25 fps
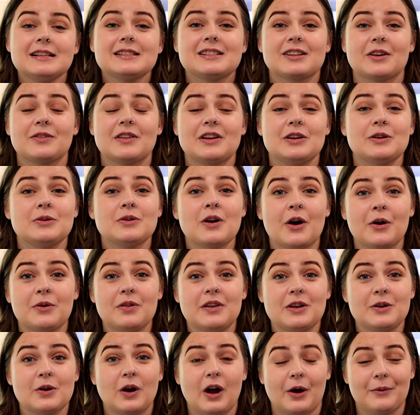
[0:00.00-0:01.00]
so that you know
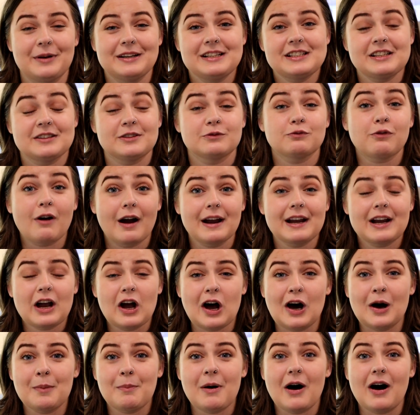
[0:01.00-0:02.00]
that you're going to the right
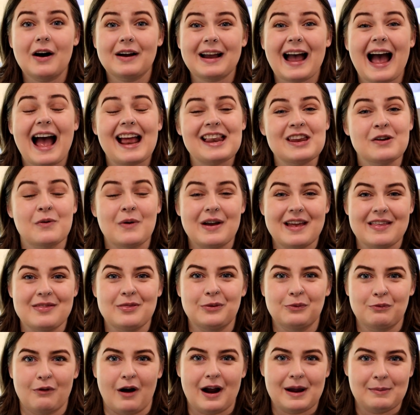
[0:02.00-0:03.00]
car park and you're in
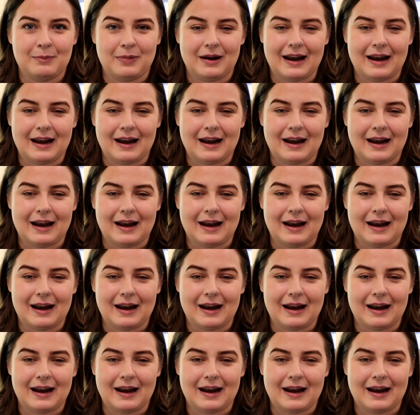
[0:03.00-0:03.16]
the right